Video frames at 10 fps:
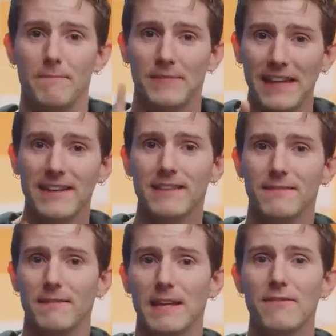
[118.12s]
They didn't
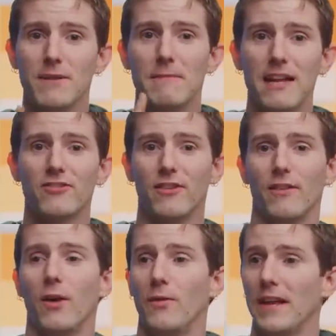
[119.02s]
even mention,
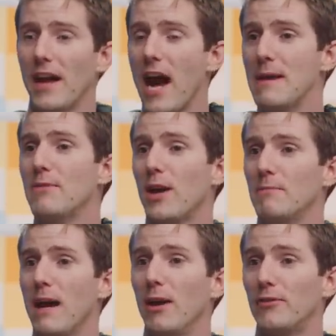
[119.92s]
though, that I'm not a
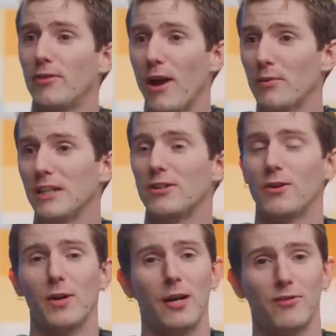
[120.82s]
mouse, so I really don't
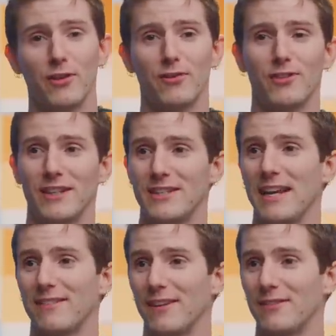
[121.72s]
know how seriously to
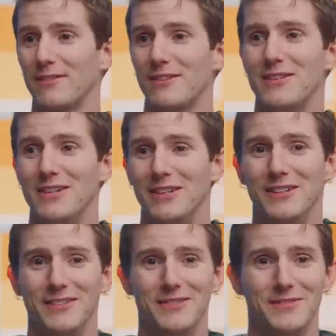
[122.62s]
take this. you need to
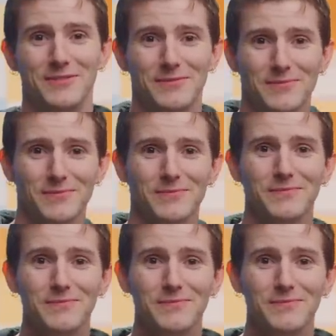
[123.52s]
take it most of all,